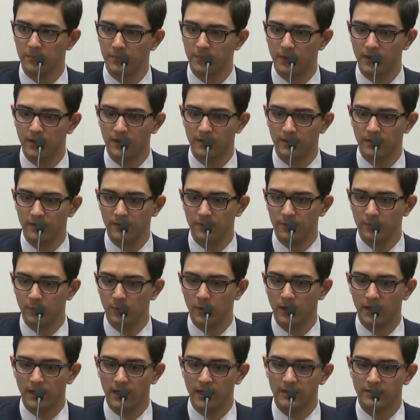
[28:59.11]
But
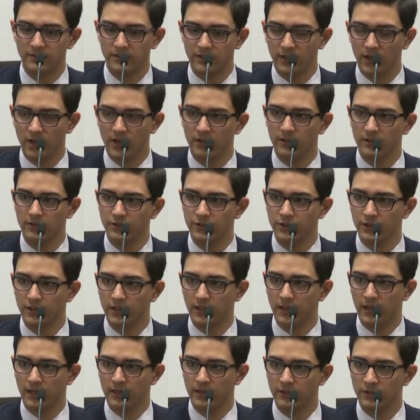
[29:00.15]
when I got to college, it
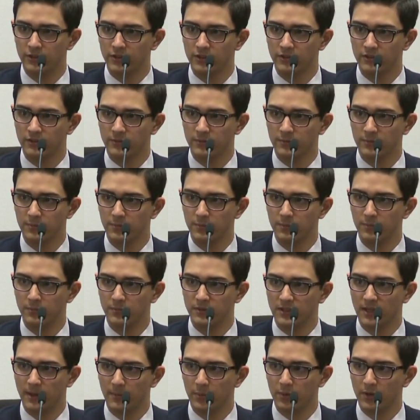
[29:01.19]
kind of just
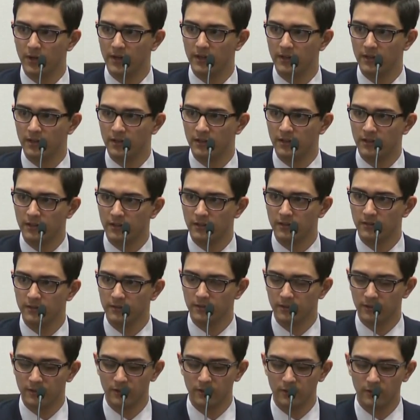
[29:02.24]
separated, and
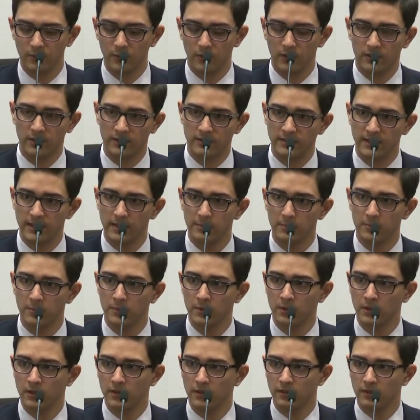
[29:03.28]
the glue on the tape